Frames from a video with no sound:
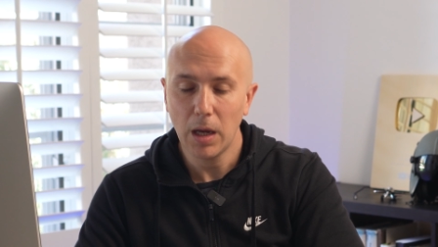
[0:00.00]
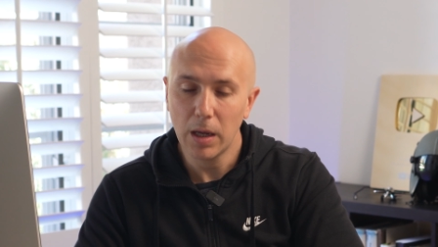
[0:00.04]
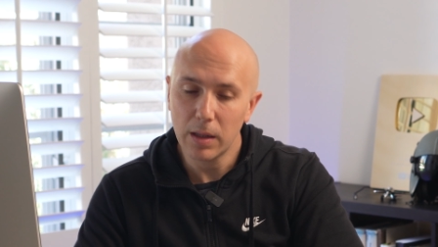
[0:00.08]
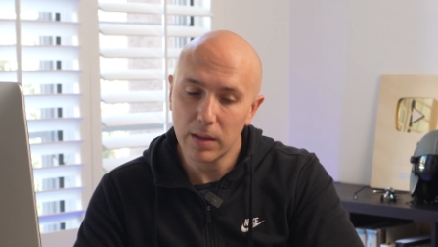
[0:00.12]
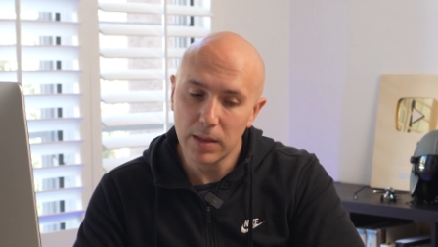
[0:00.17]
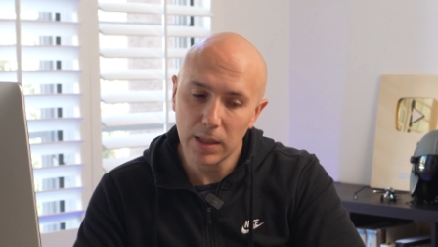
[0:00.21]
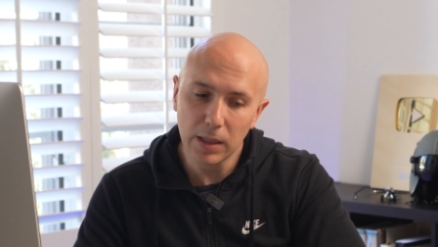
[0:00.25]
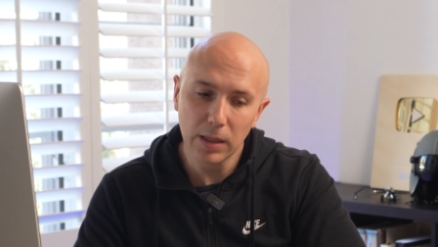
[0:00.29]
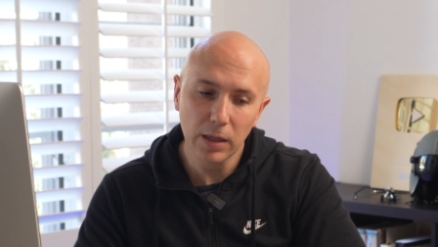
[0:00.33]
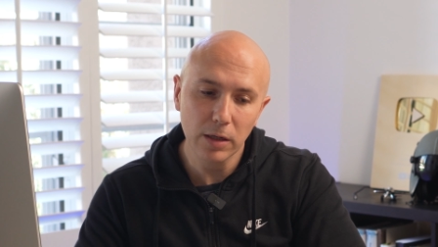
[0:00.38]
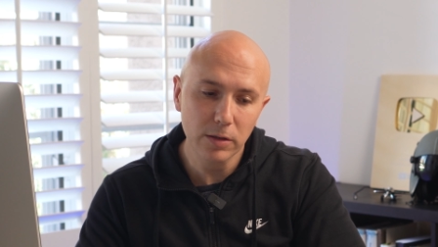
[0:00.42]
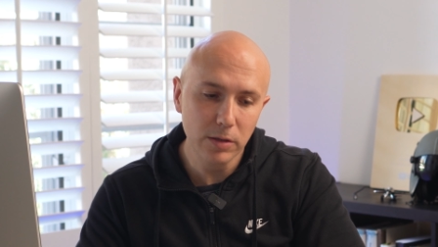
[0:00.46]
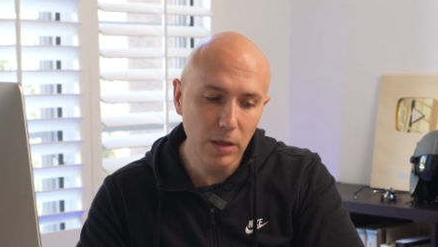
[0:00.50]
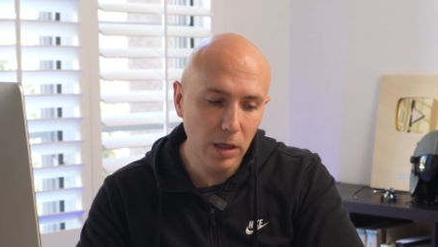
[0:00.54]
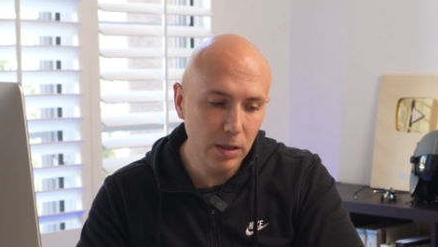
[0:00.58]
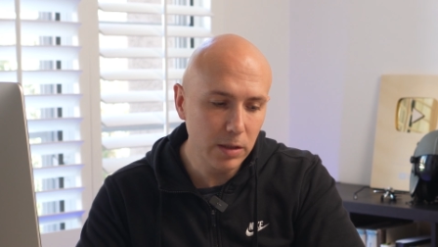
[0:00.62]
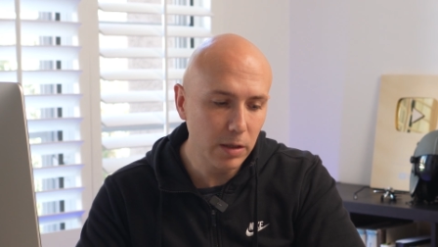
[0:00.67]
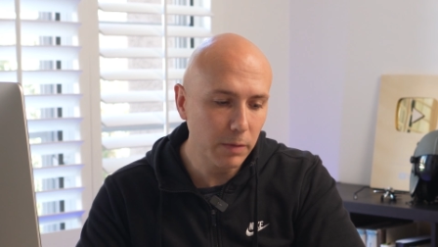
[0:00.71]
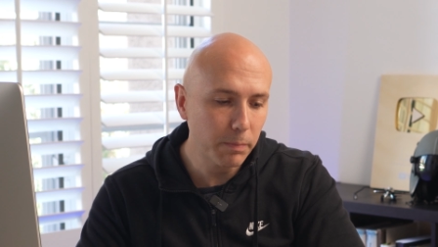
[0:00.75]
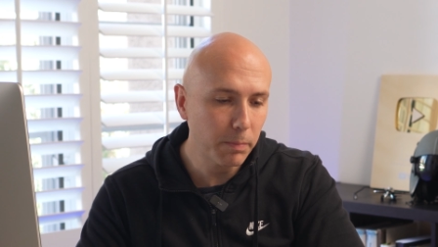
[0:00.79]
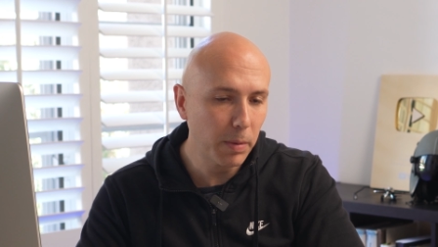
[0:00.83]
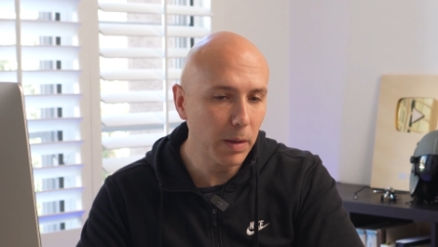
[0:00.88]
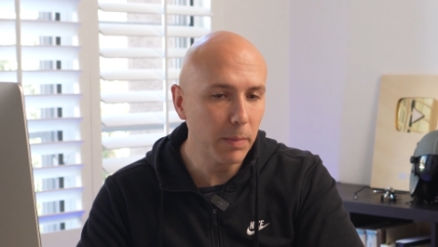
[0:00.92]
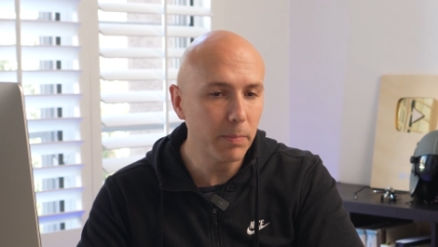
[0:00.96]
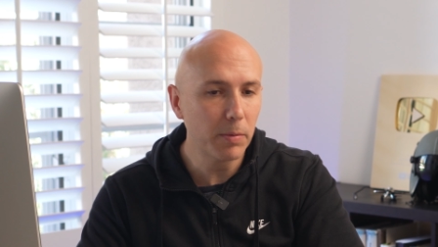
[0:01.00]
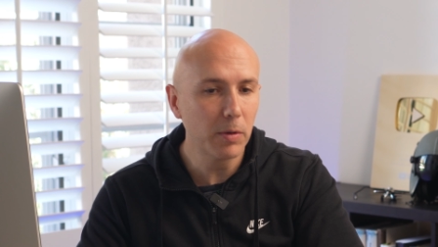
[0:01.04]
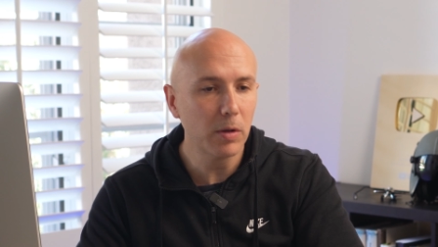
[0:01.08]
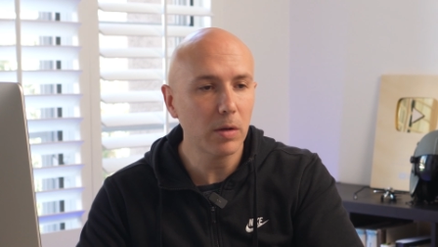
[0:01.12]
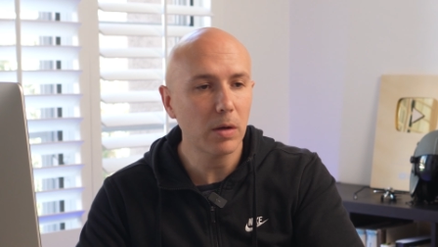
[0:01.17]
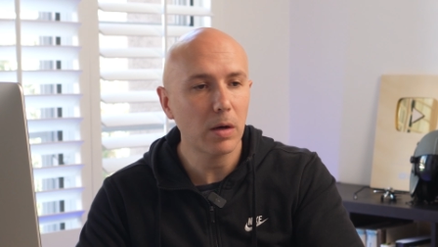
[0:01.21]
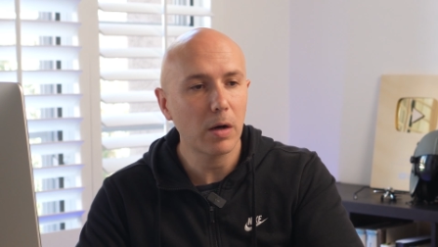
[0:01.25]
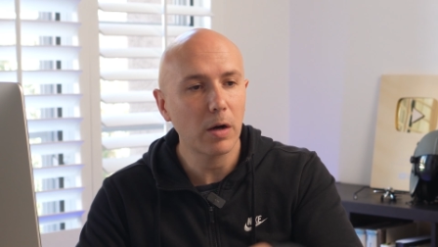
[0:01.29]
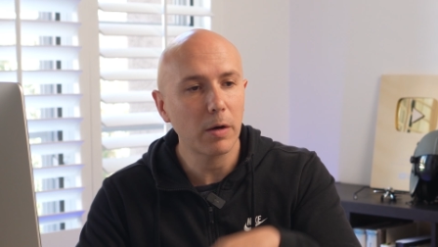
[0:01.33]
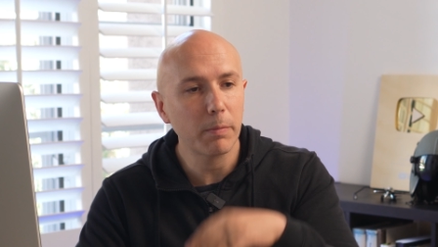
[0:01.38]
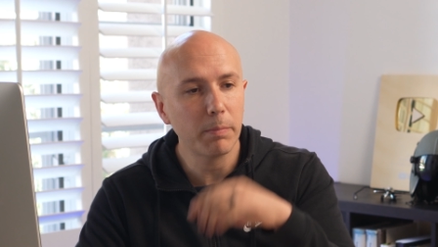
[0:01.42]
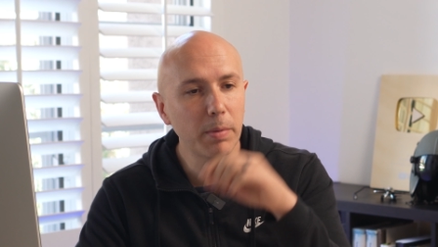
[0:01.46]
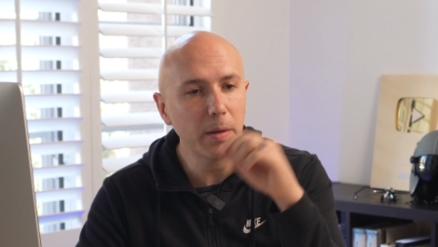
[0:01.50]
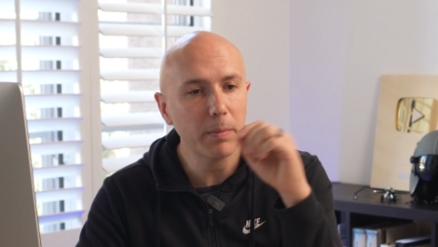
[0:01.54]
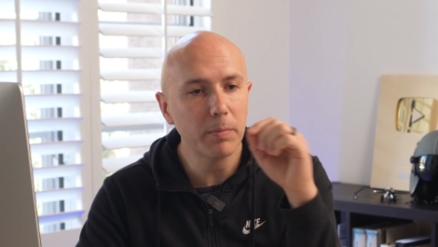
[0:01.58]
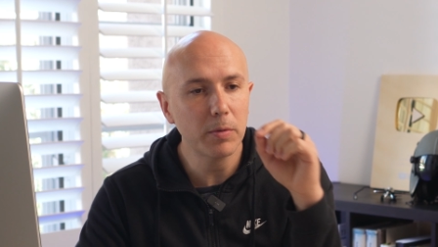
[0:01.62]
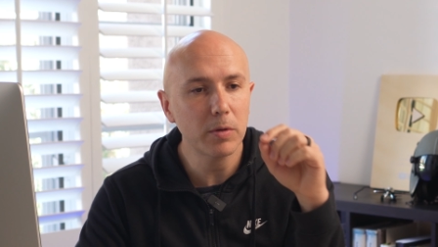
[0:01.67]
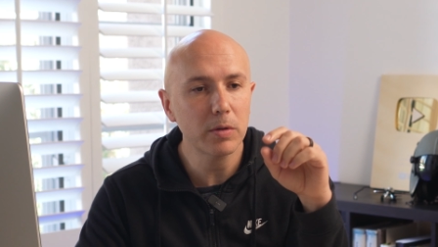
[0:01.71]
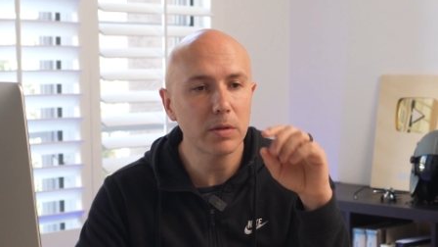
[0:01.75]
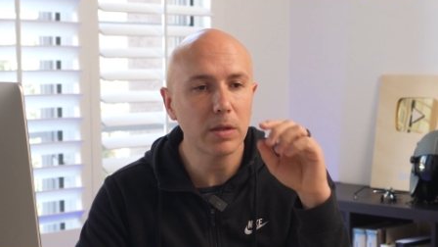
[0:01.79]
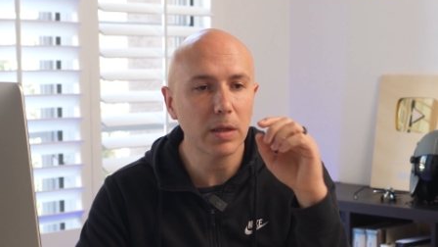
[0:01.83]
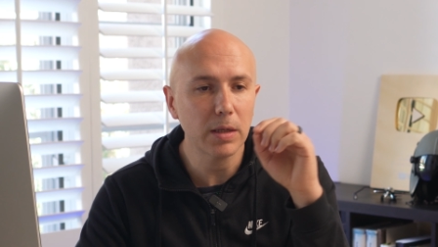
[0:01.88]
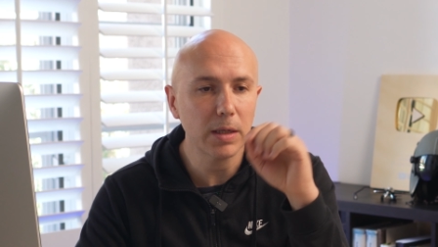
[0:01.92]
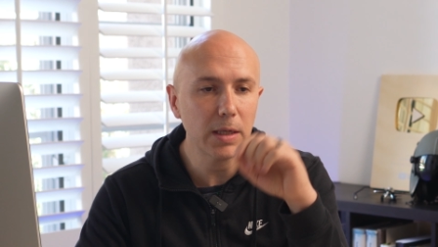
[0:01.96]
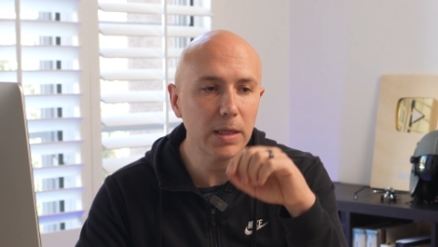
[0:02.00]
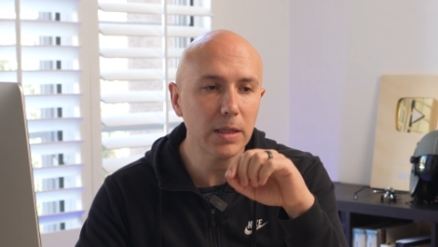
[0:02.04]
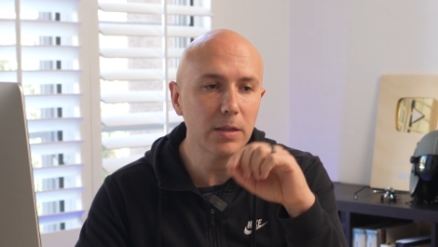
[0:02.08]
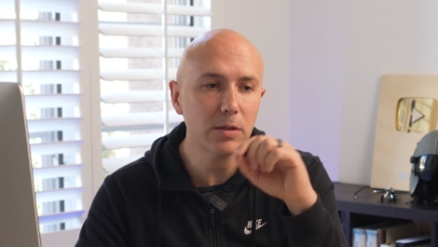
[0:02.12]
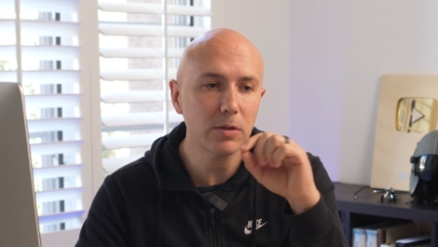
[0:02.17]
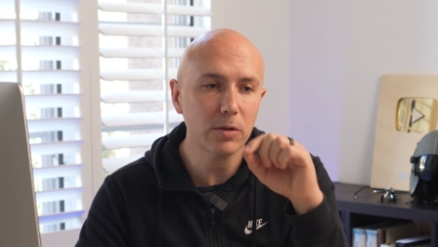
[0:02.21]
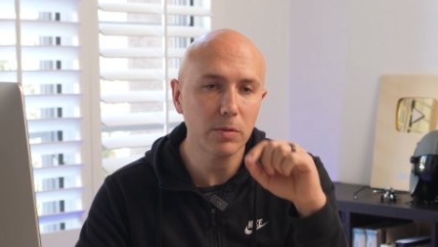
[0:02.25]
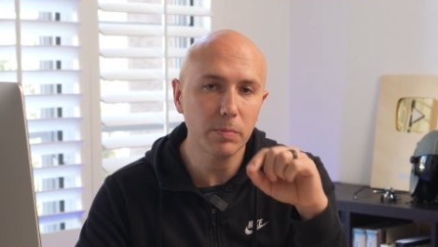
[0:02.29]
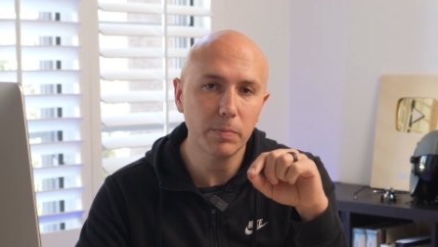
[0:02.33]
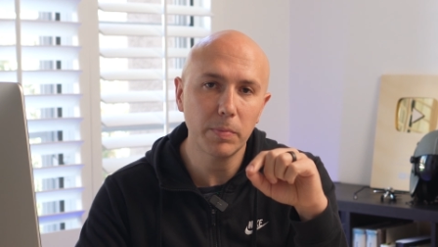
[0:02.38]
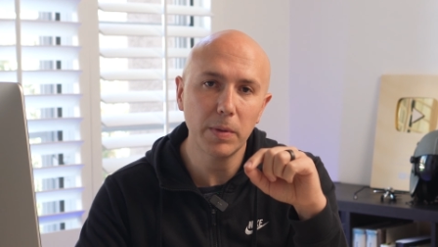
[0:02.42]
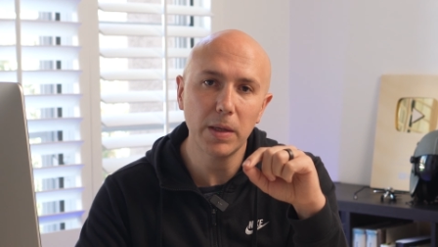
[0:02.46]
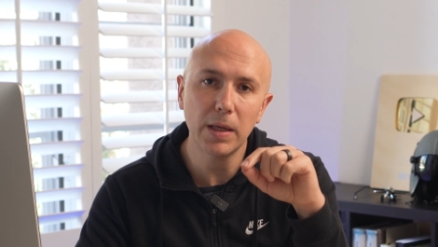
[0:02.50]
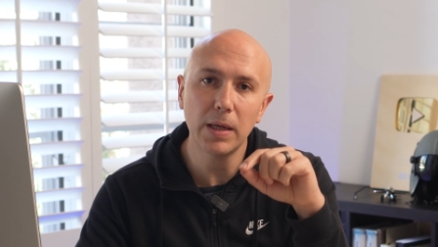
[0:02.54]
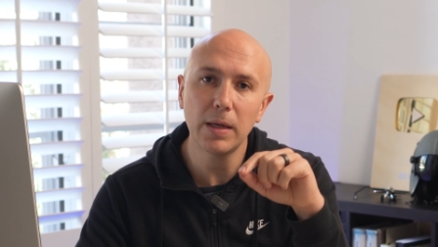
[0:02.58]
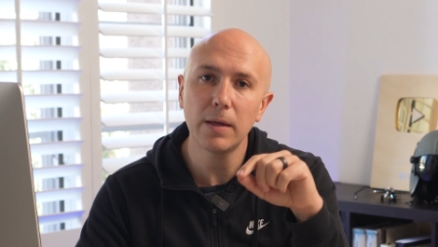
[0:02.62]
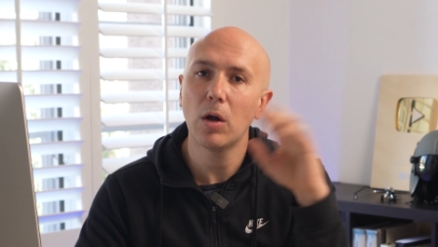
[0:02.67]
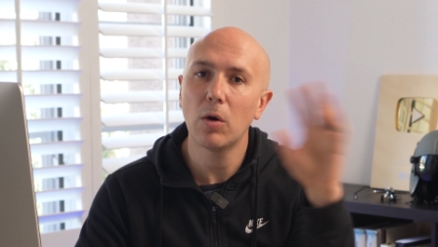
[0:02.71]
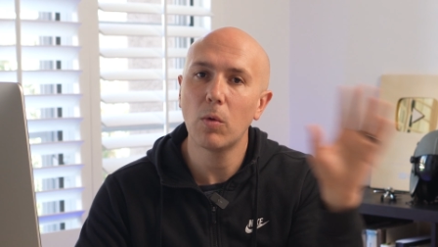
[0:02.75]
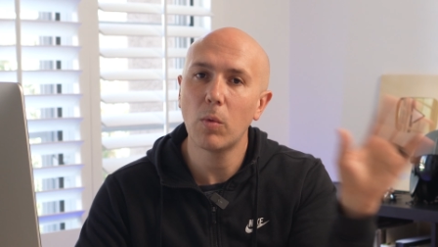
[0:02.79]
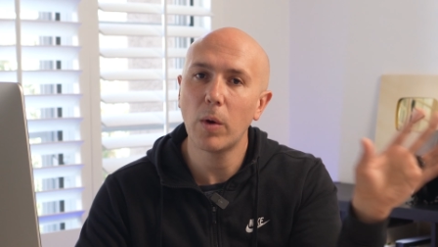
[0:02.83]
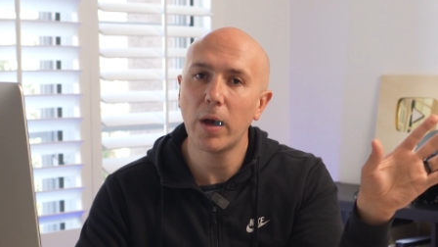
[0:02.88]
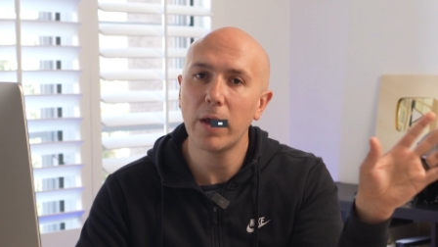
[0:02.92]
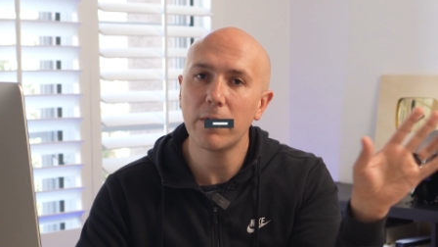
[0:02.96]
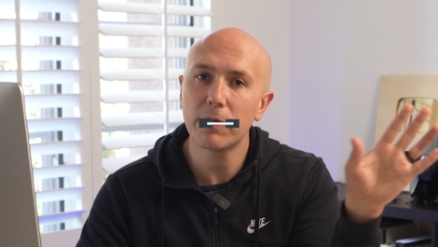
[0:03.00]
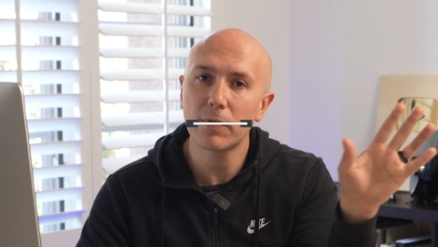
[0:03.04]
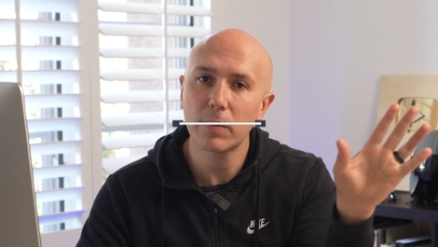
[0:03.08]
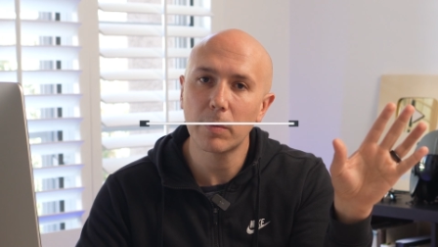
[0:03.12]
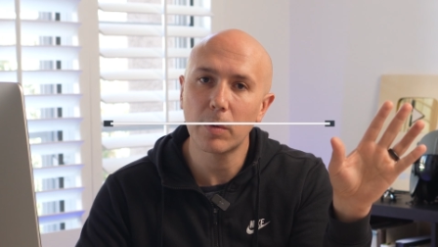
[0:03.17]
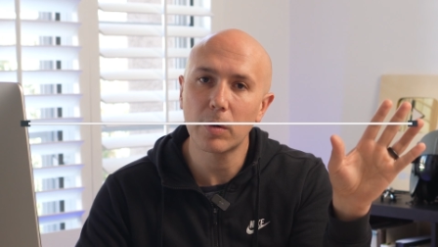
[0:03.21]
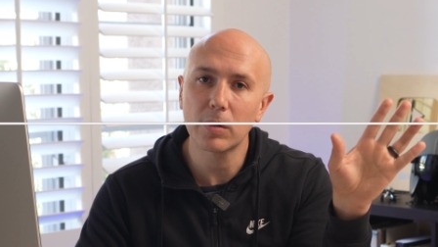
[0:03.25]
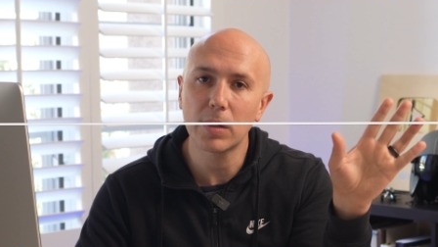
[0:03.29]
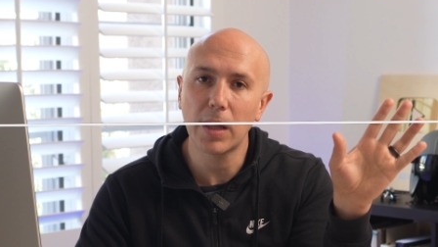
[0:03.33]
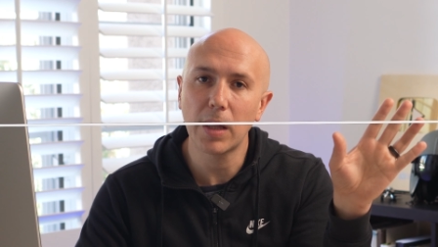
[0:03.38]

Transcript: And I think that toxic people are people that need to be away from our